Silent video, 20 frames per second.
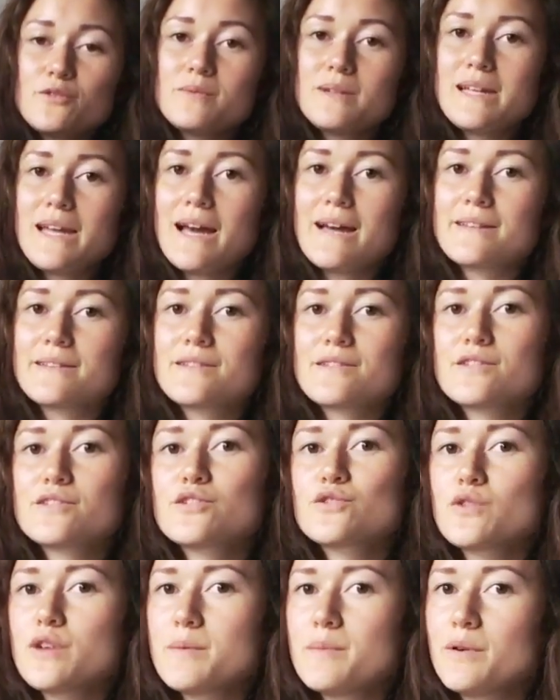normally add
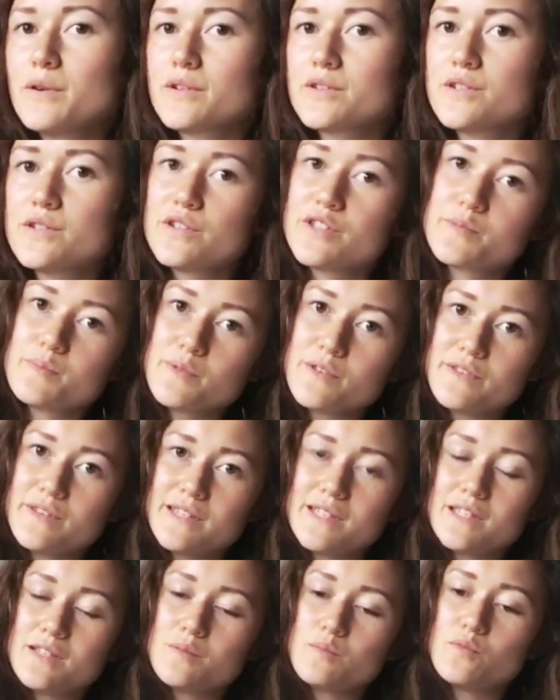soy milk to
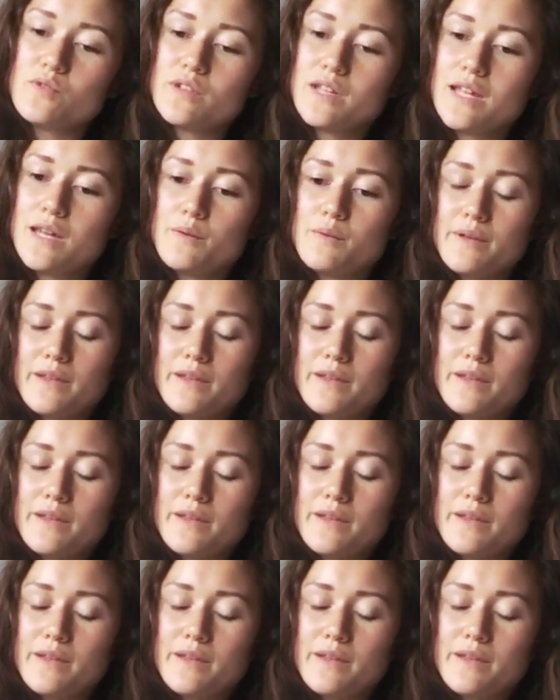smoothies in the morning